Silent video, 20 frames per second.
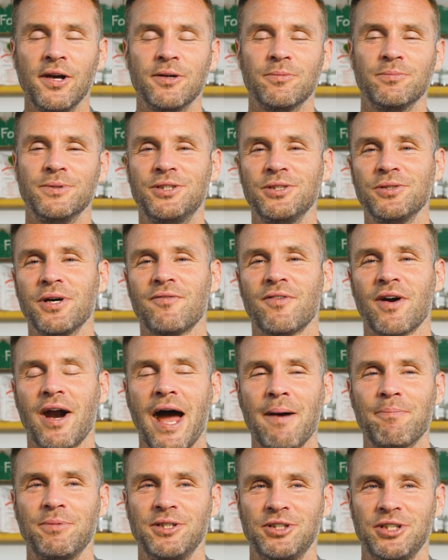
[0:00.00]
We do have our
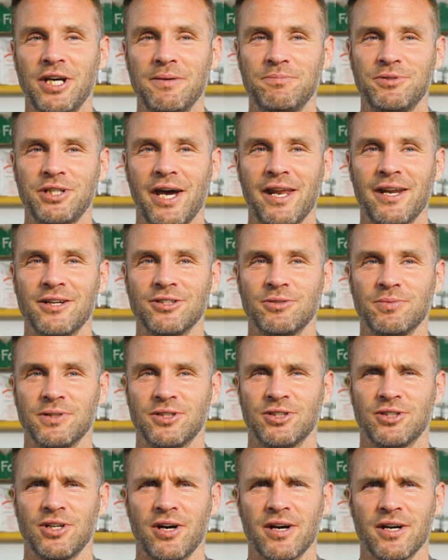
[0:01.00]
Happy Shape Challenge, which
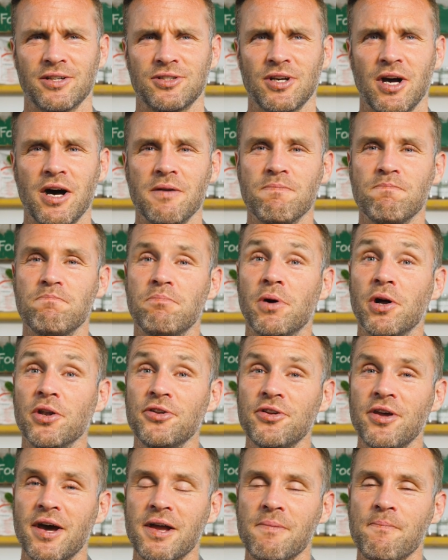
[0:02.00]
starts on
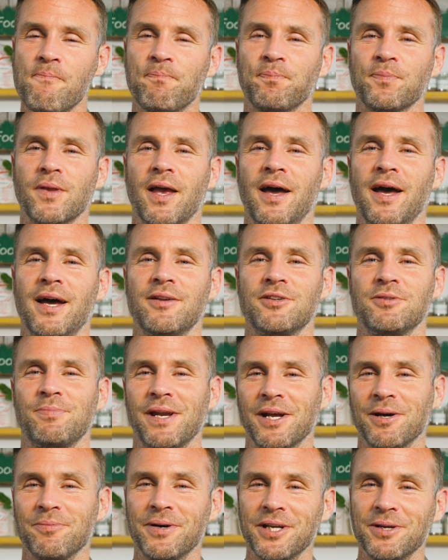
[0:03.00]
Monday,
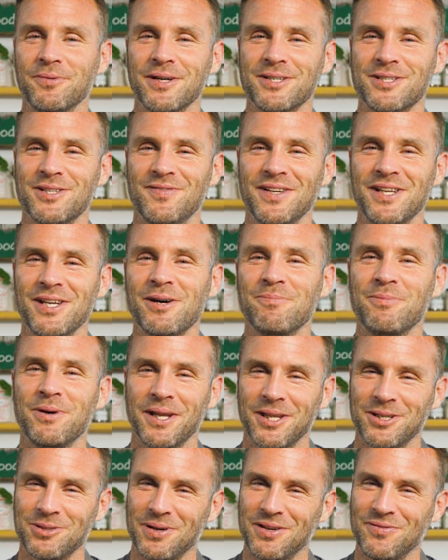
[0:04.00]
depending on when you watch the video,
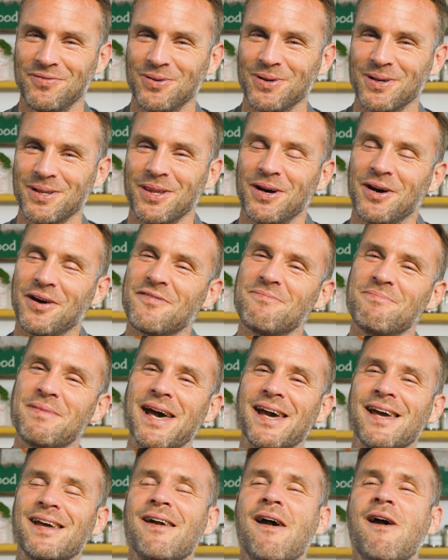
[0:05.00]
Monday the 24th of
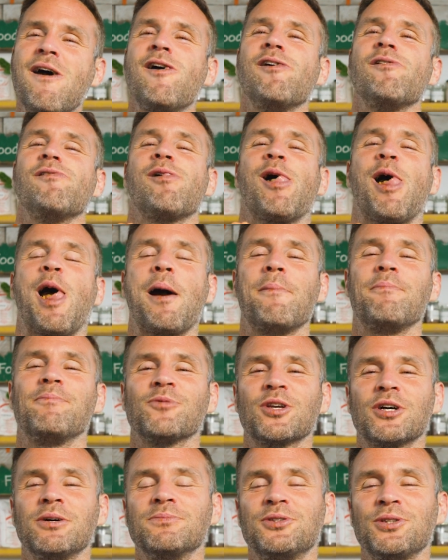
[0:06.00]
May.
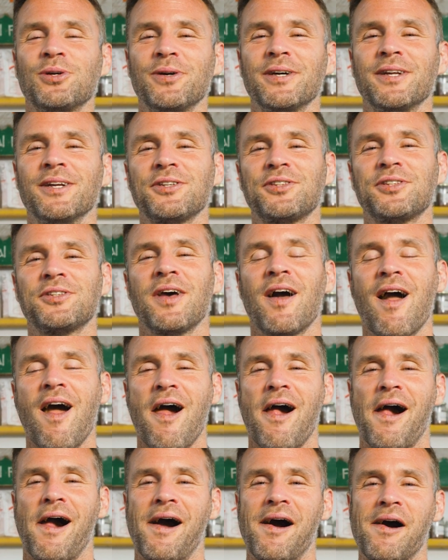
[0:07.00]
Come join us.
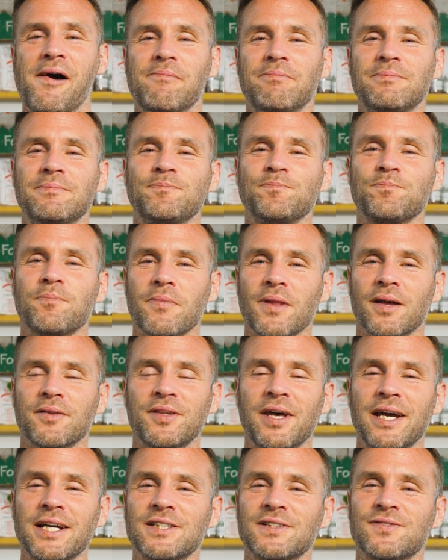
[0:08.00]

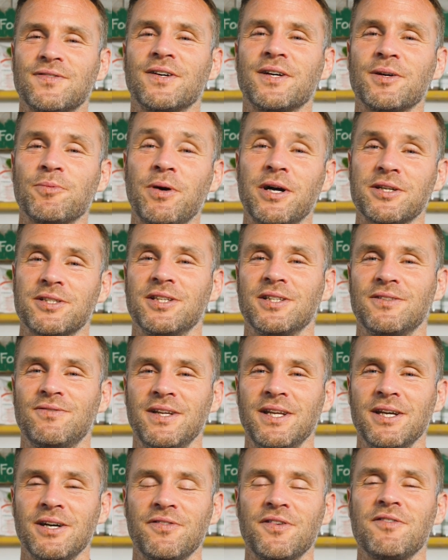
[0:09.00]
Thanks for watching this
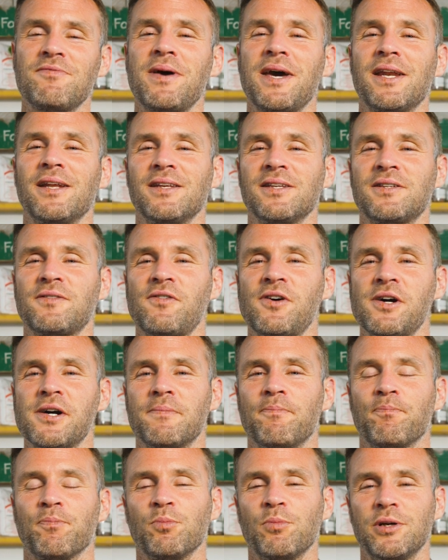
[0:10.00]
video. If you've made it this
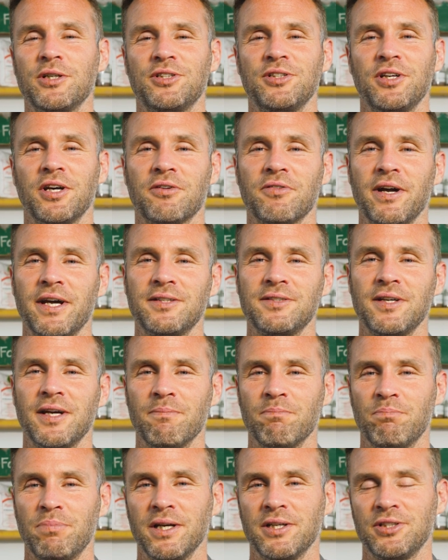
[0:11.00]
far, wishing you a great day,
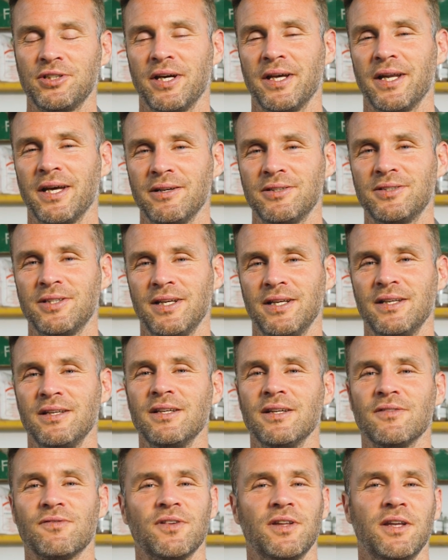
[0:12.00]
and big shout out to
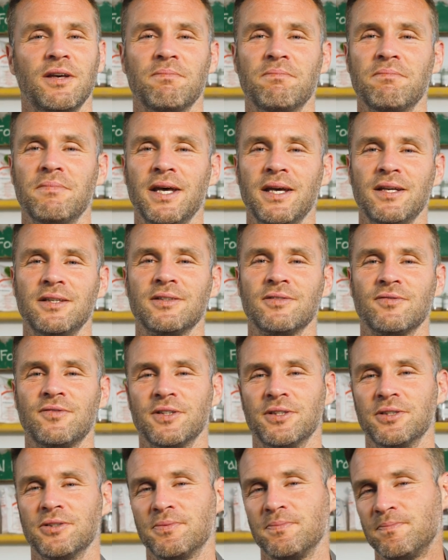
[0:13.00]
India for the amazing
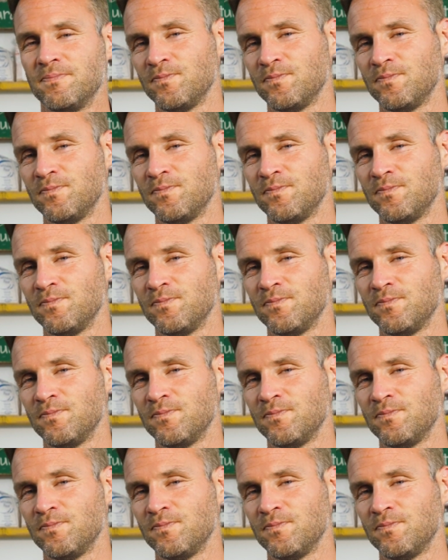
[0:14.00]
food.